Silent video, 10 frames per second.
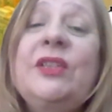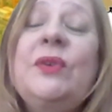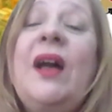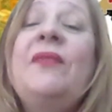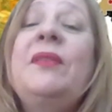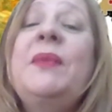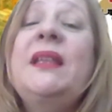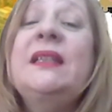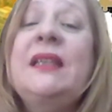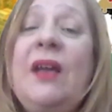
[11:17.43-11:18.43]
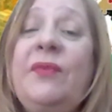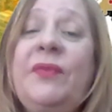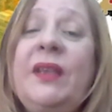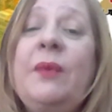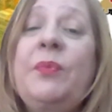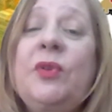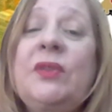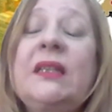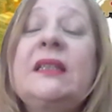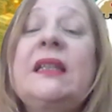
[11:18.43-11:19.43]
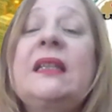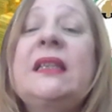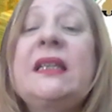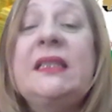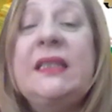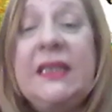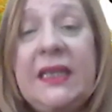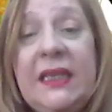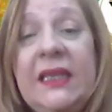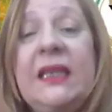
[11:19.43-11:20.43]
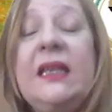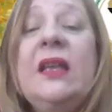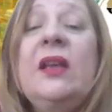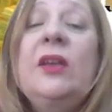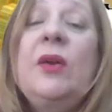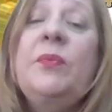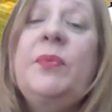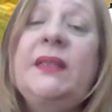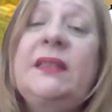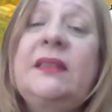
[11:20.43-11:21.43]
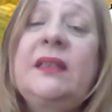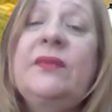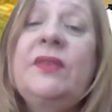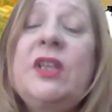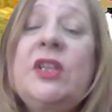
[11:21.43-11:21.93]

to have a made in Africa product that is really competitive.